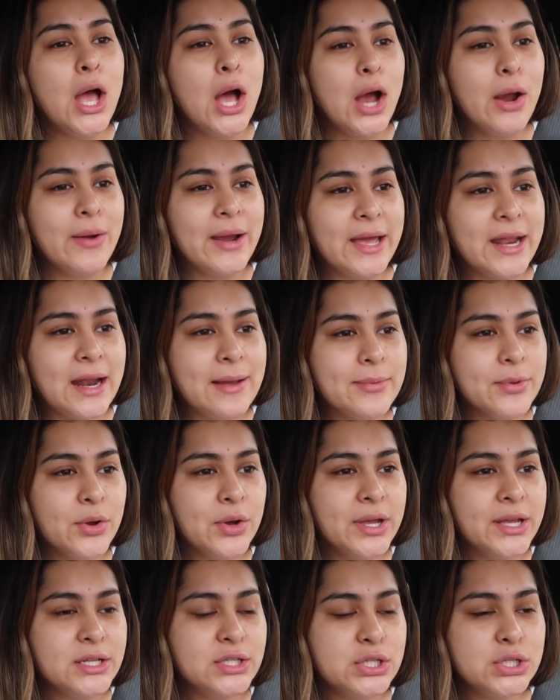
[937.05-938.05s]
all right, I'm
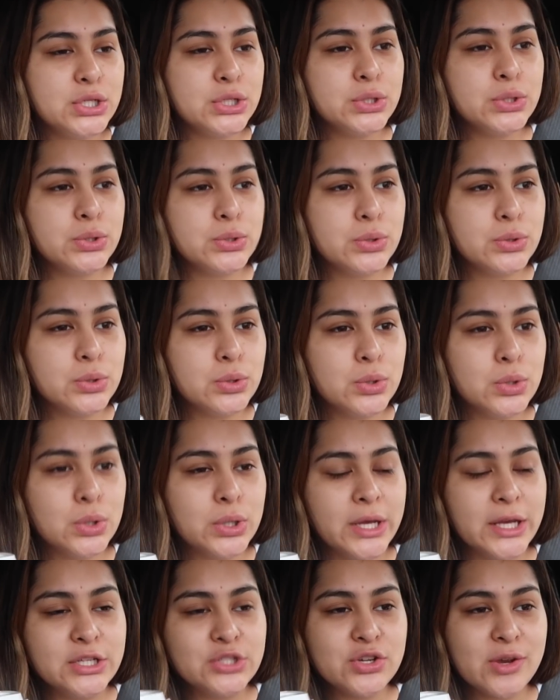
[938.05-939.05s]
going
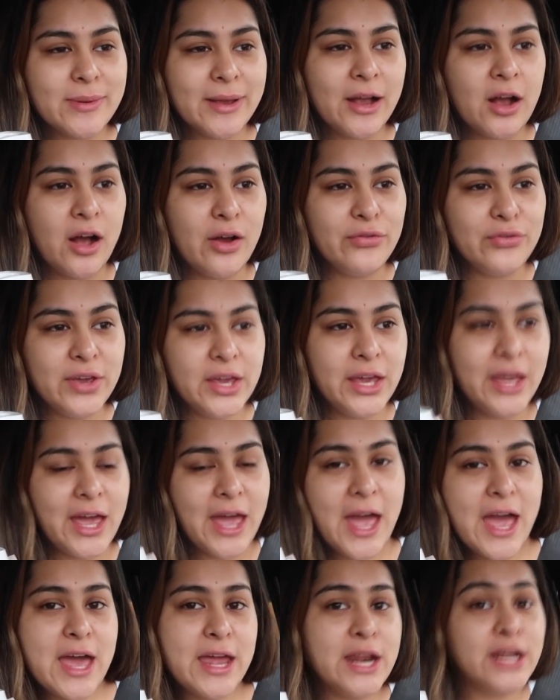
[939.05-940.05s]
to enjoy my coffee
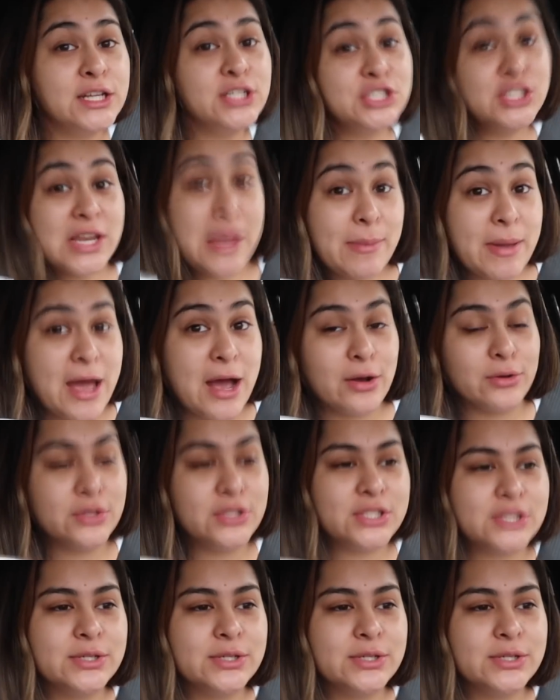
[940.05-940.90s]
and jam out.